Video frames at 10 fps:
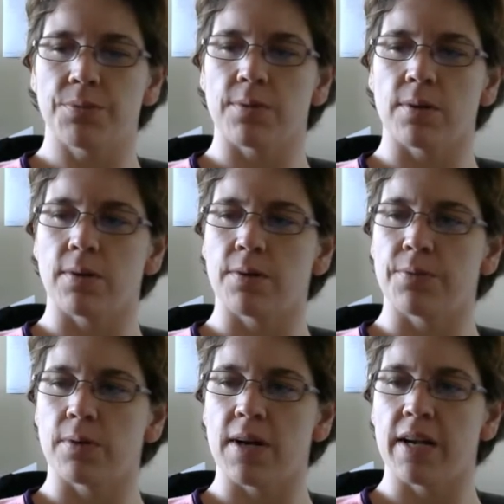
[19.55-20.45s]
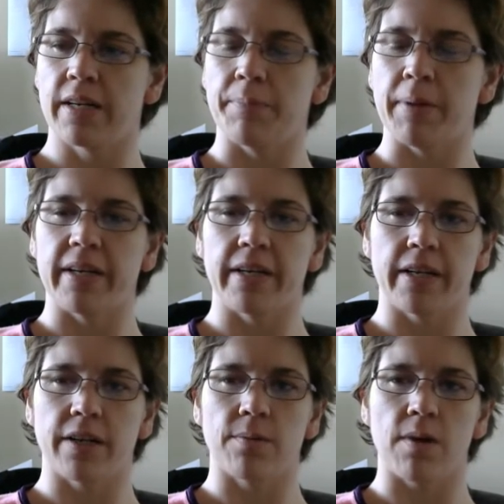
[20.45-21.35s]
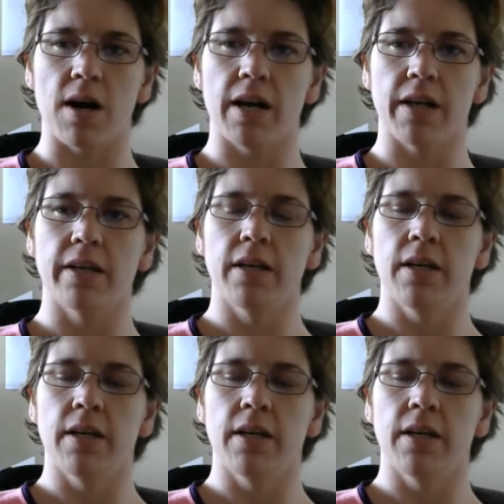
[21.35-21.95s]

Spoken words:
for anybody to get a ride